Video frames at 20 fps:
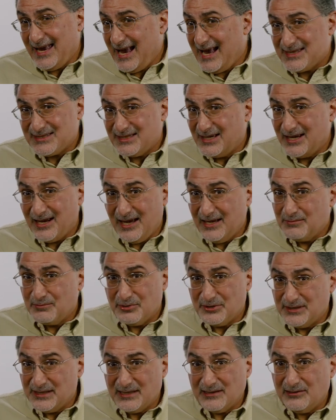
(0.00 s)
hasn't gotten
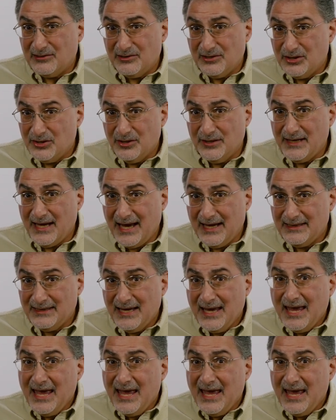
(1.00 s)
particularly good at,